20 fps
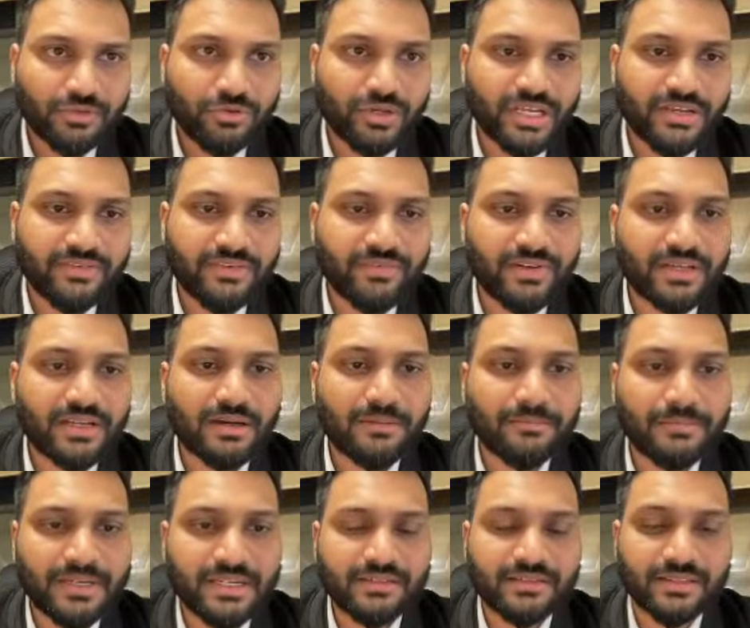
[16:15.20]
today we will
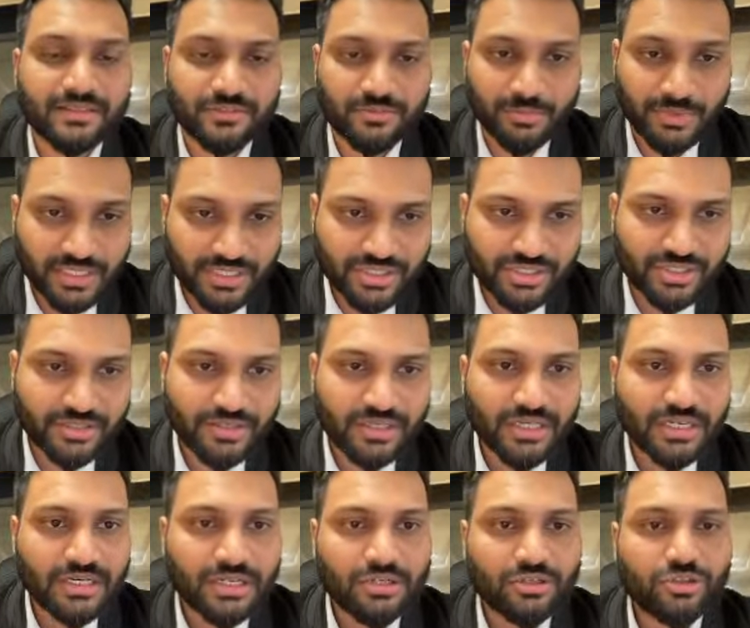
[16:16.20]
complete this much.
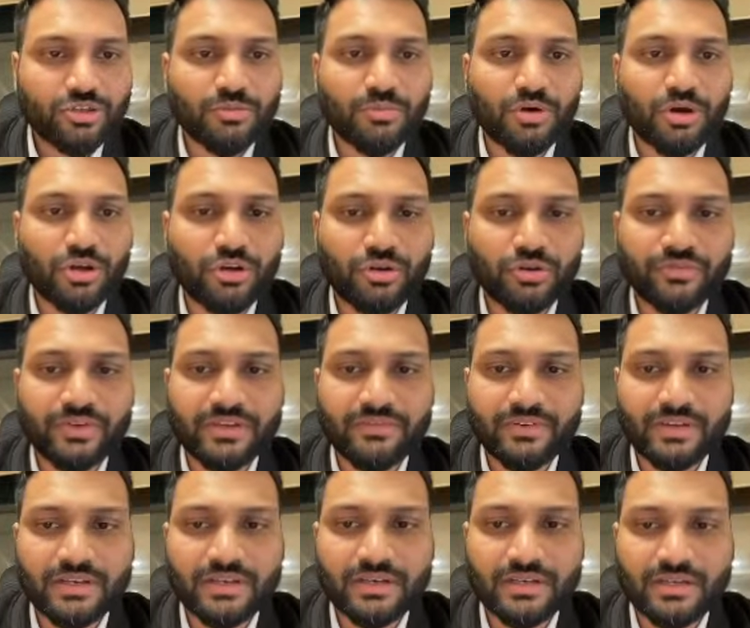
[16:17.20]
Tomorrow we
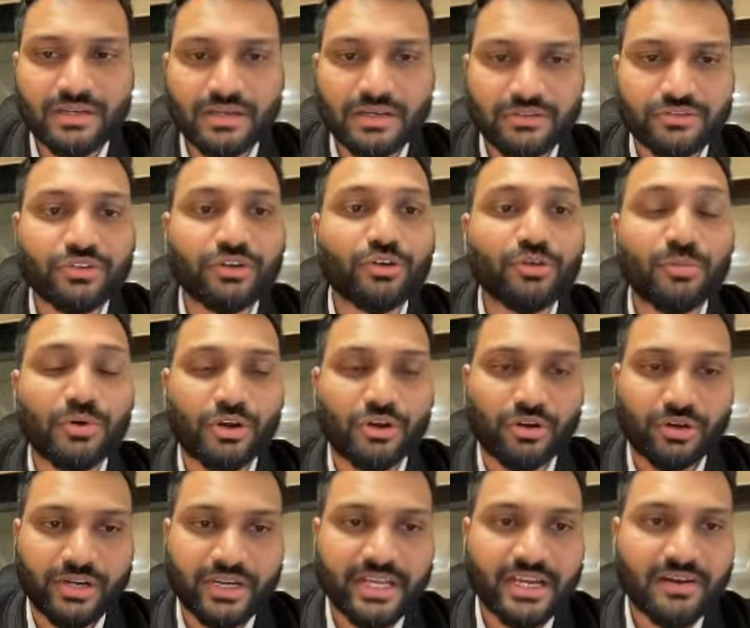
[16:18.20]
will
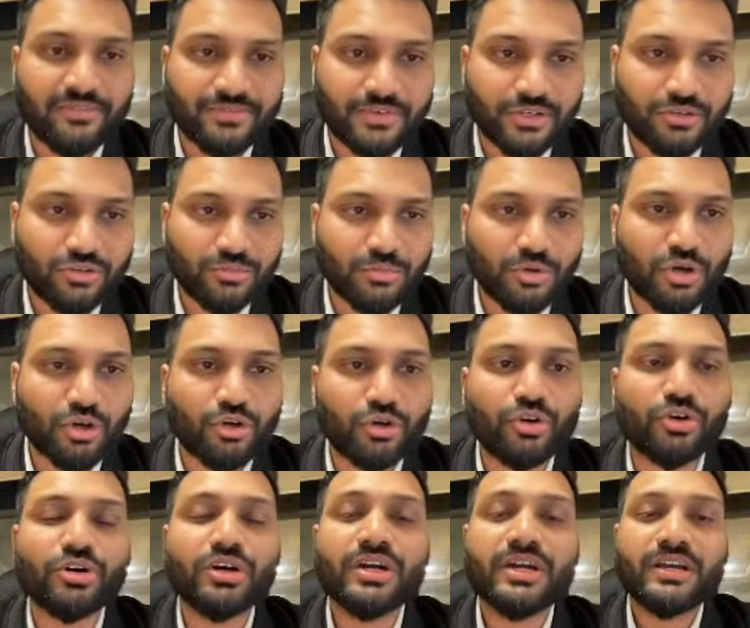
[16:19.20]
day after
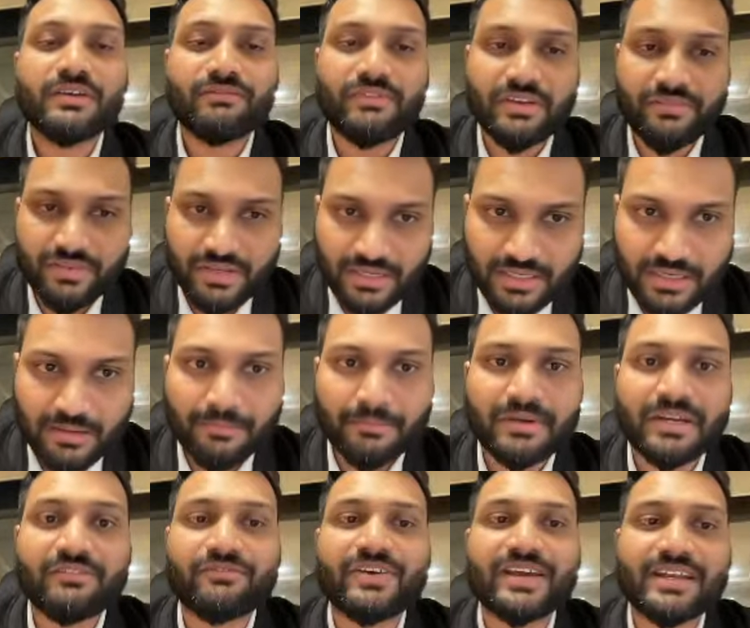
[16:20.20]
tomorrow we will
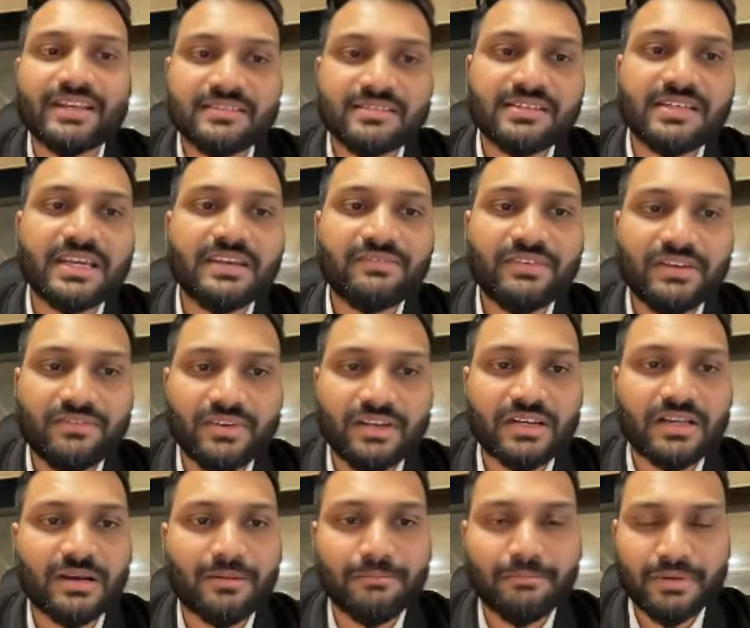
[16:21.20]
complete. Wednesday we will
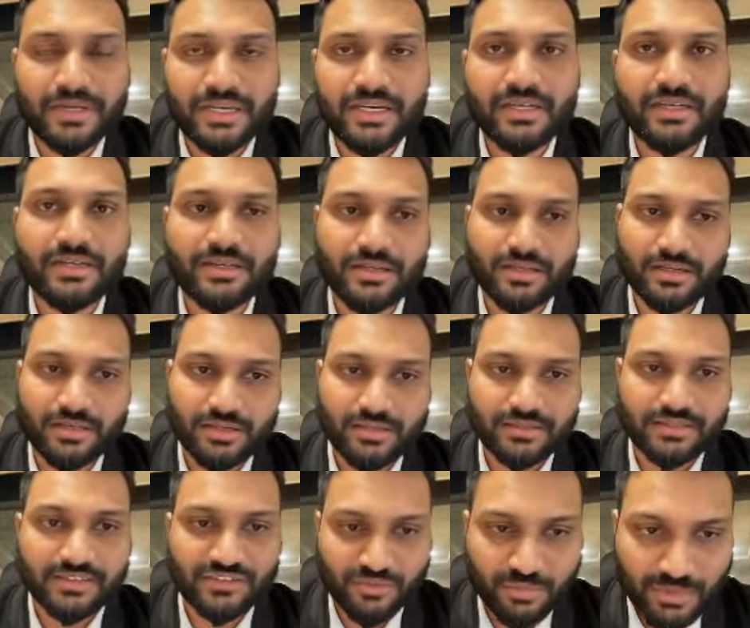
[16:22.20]
complete
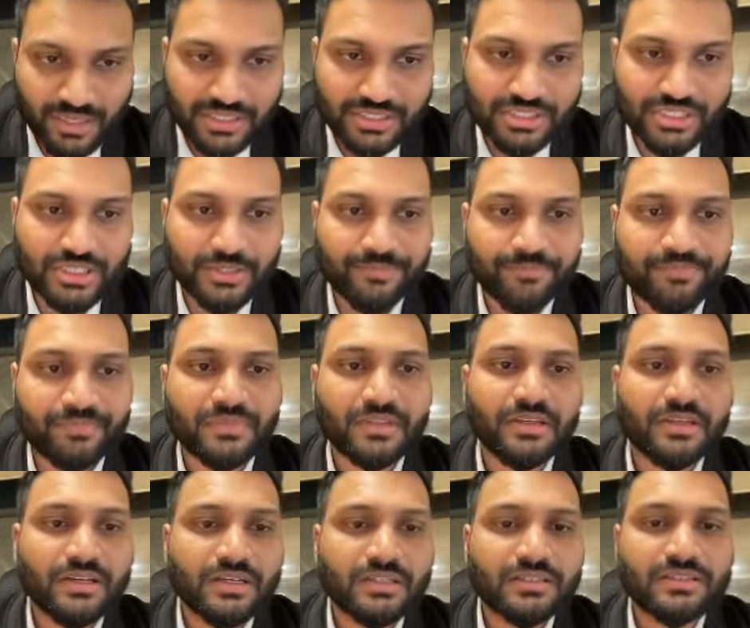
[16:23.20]
this much.
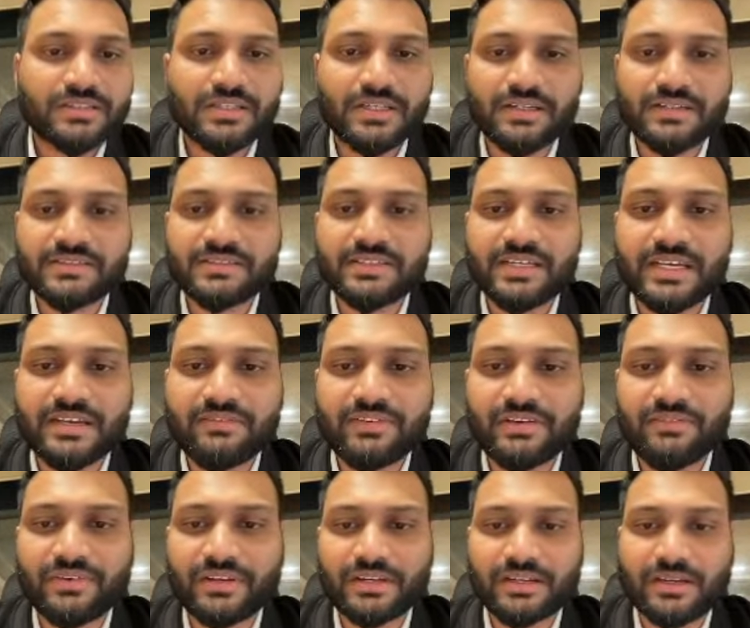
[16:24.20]
Thursday we
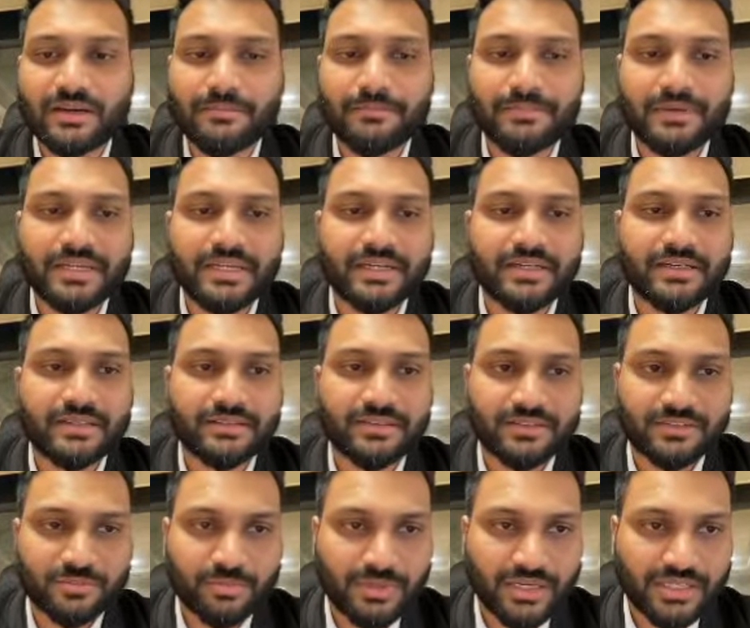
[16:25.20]
will complete
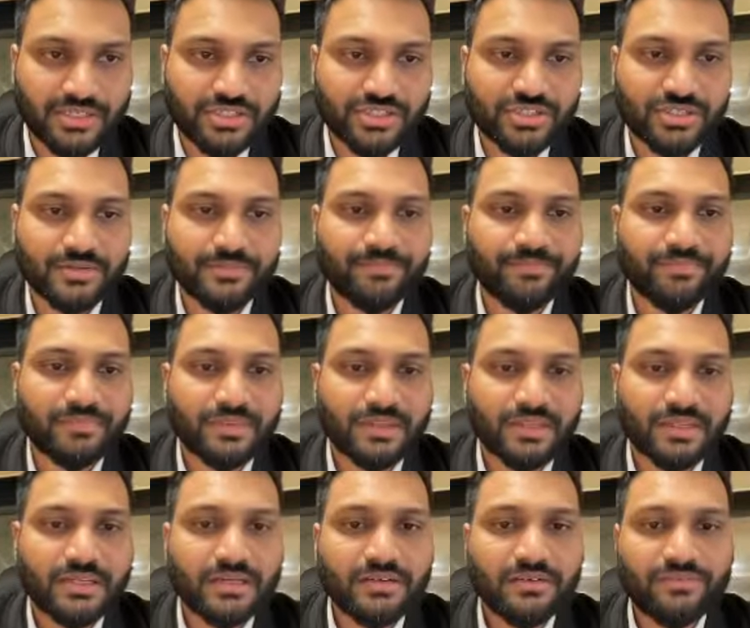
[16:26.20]
this much.
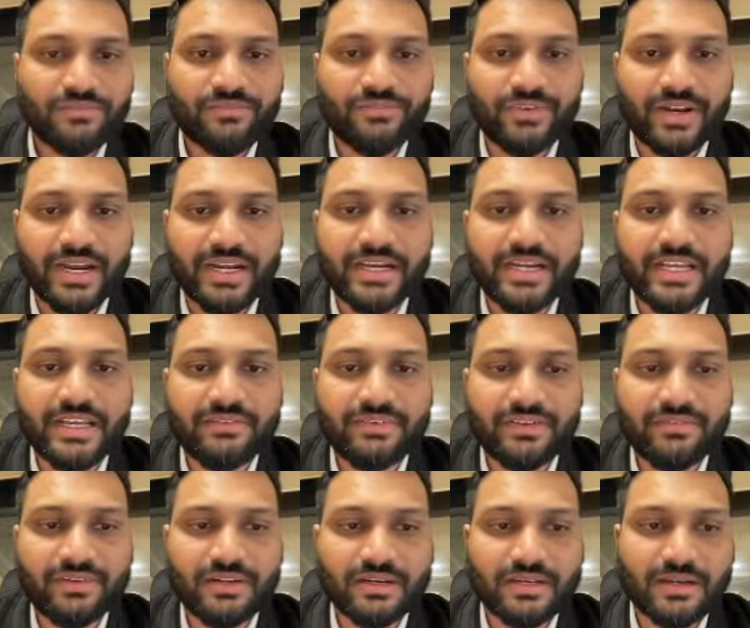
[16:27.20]
Friday we
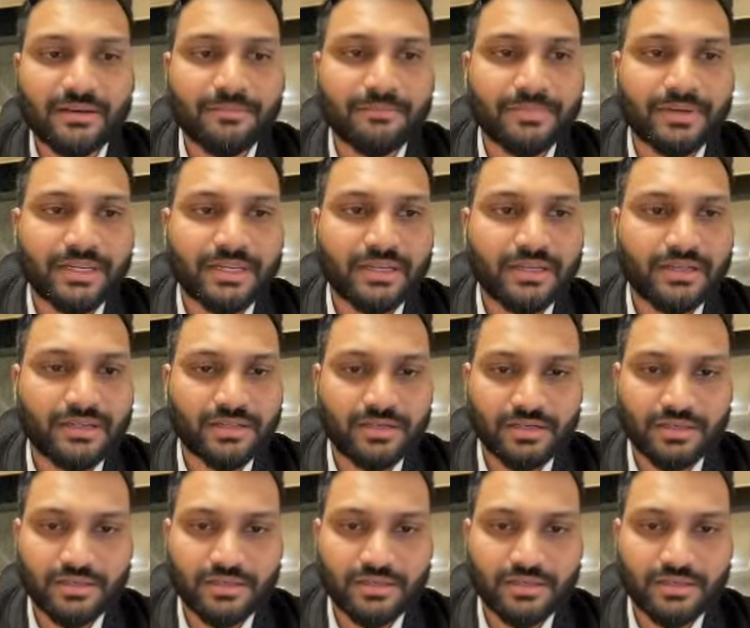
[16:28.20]
will complete